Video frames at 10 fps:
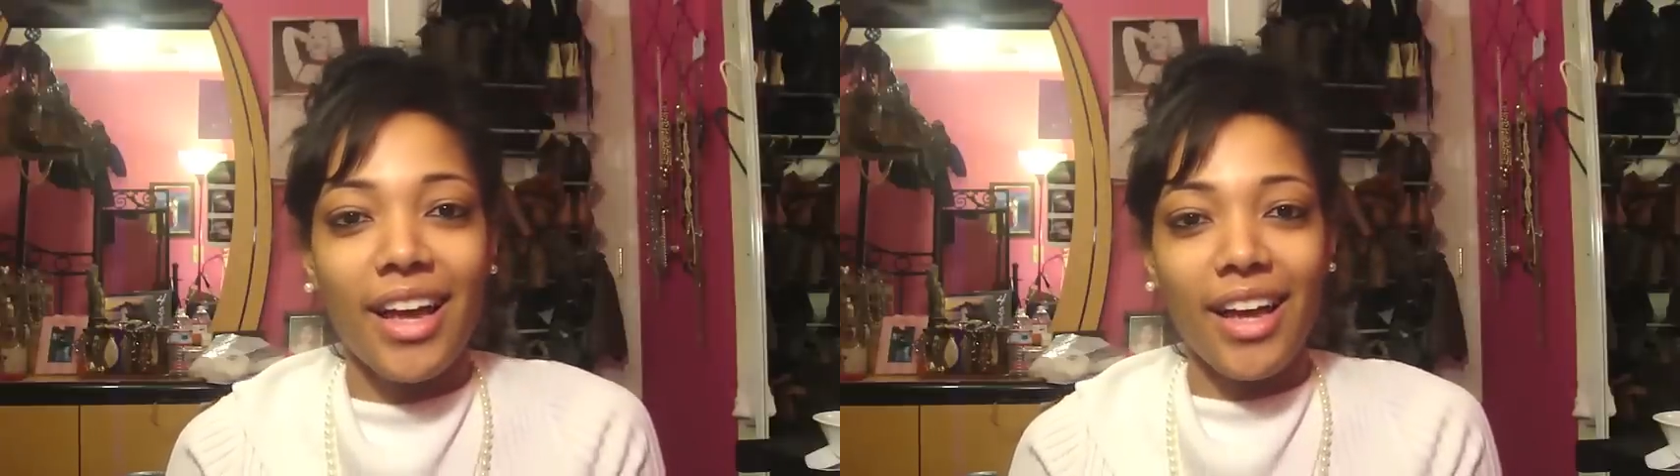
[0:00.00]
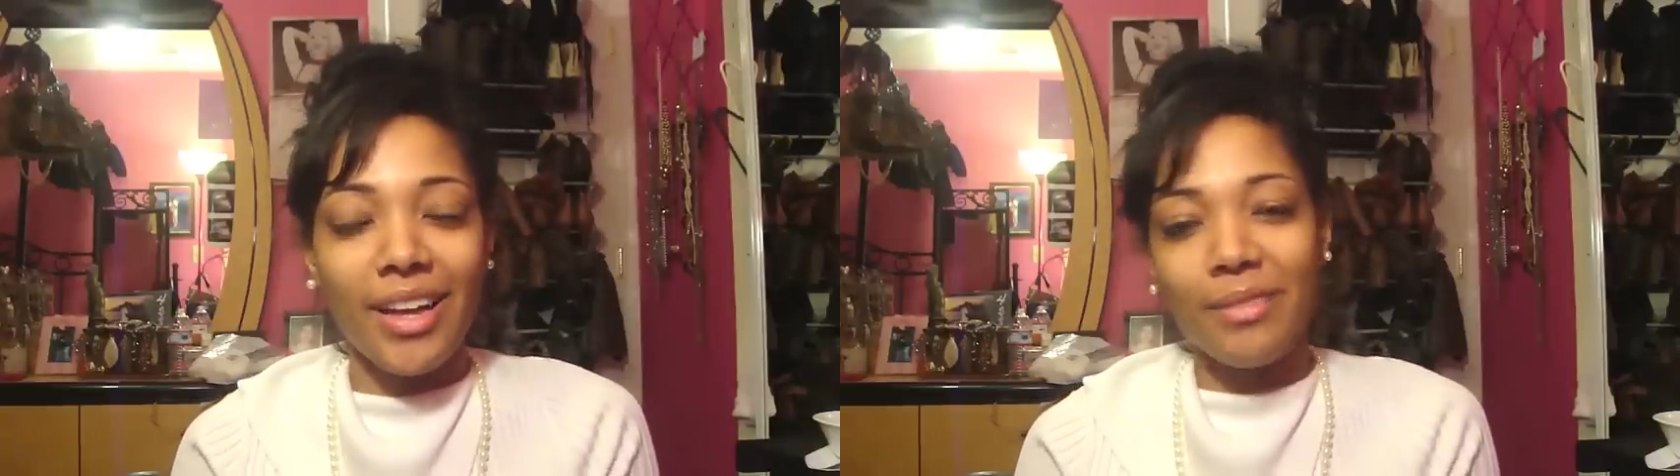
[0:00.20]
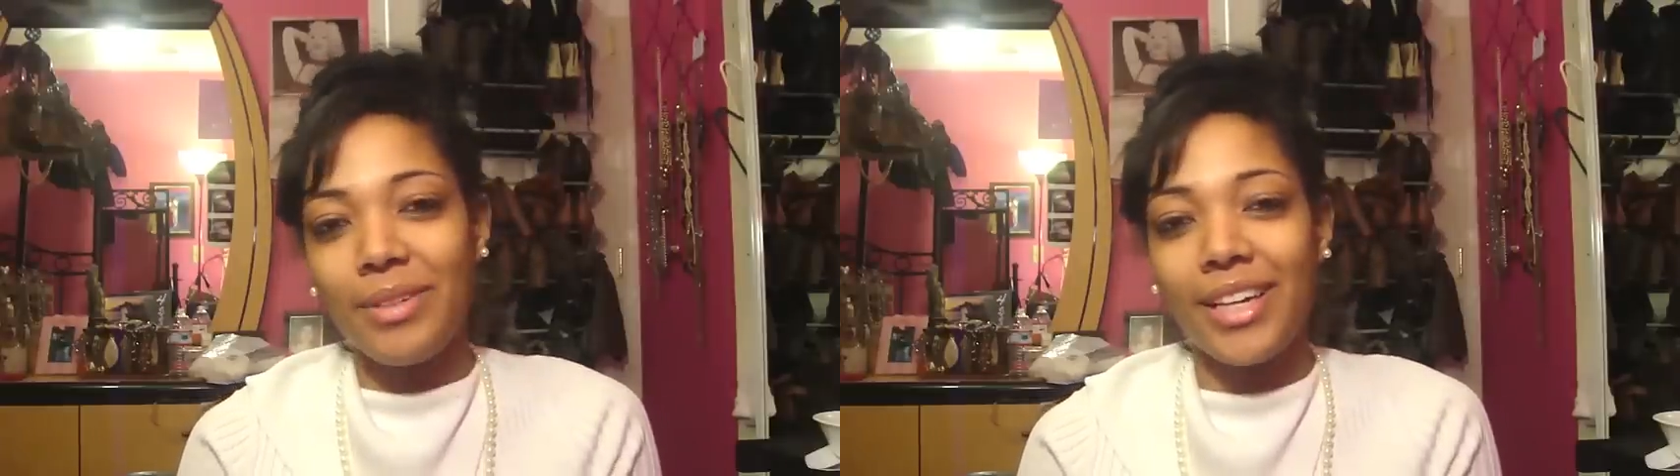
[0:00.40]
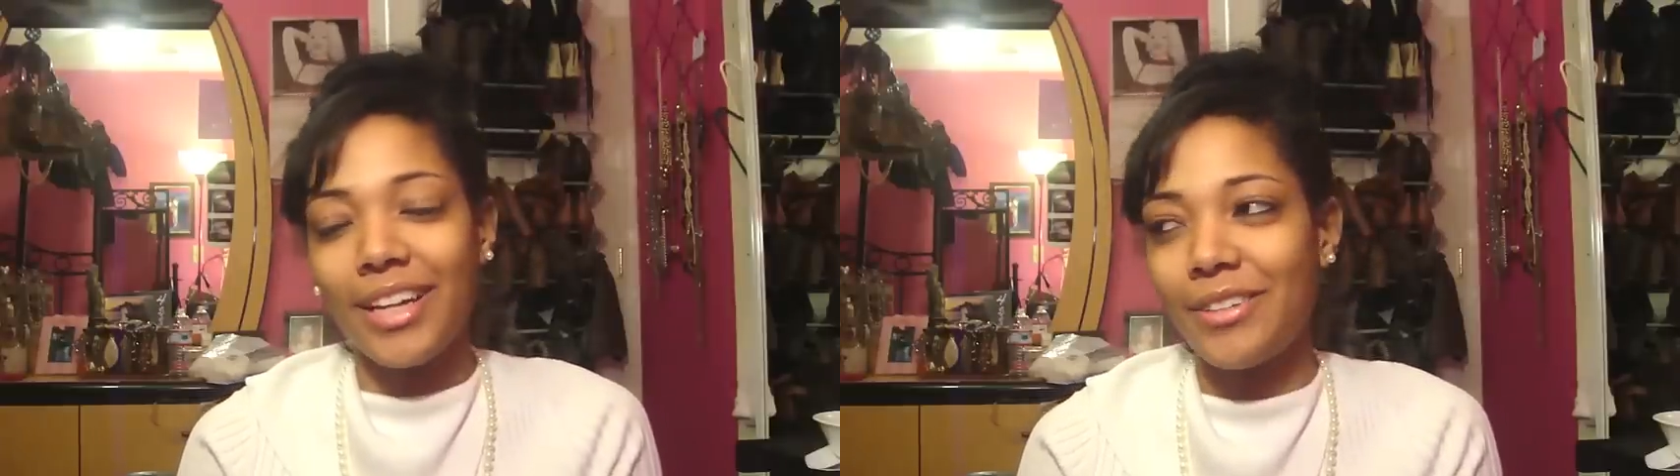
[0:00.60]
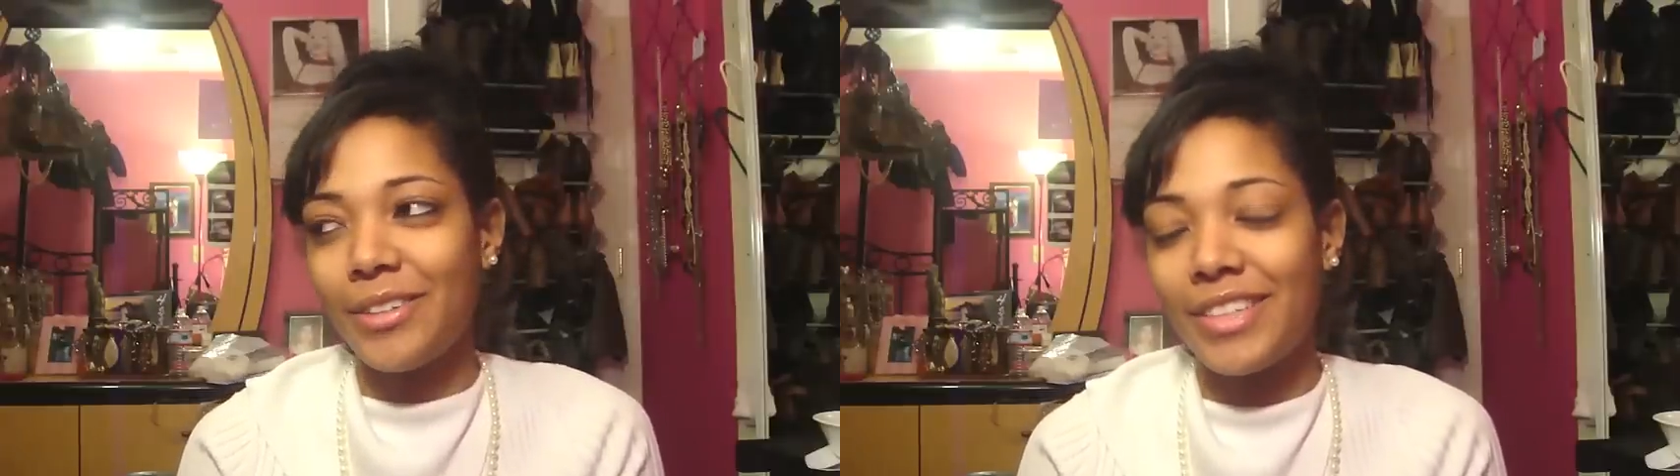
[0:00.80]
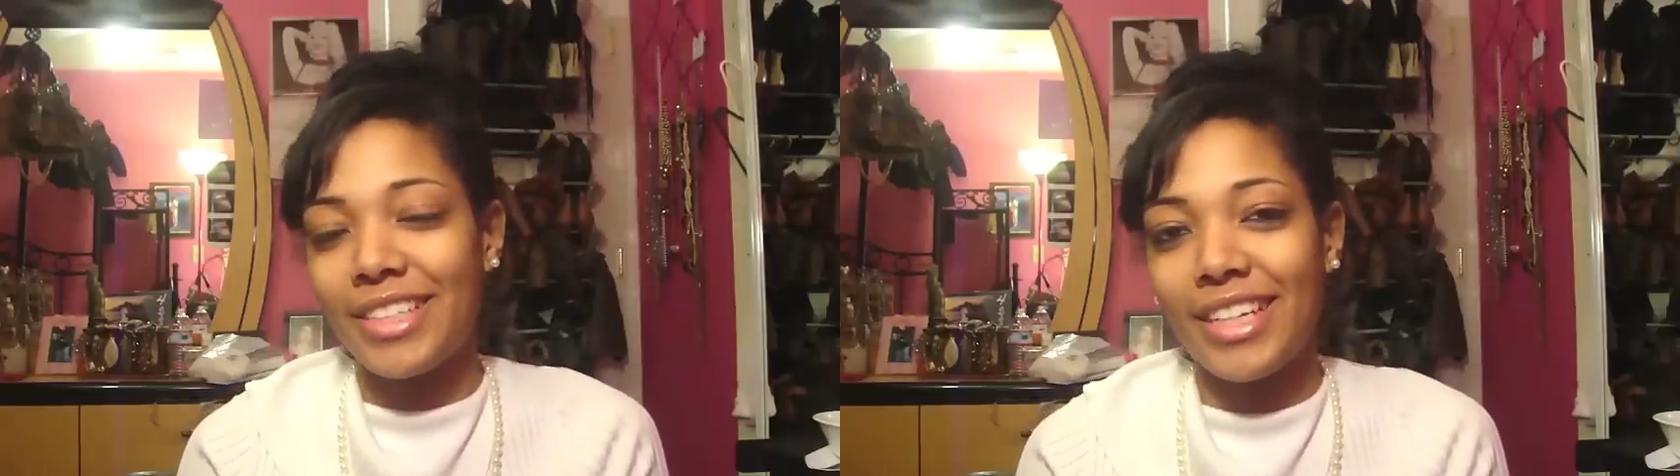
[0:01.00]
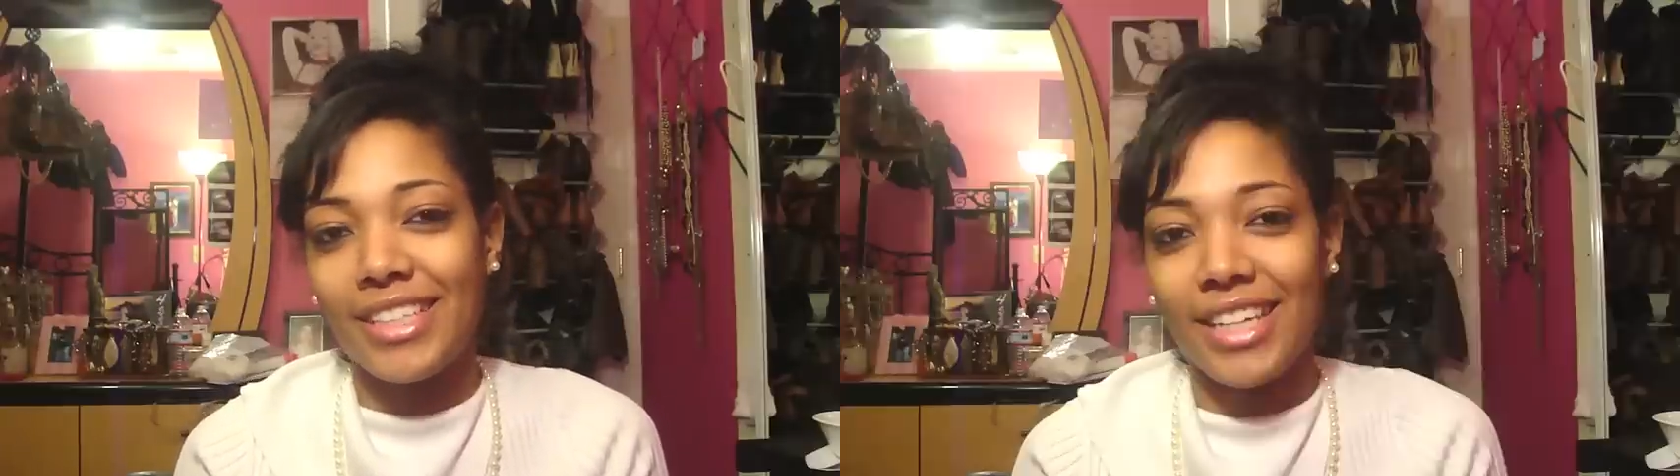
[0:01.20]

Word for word: I don't know what today's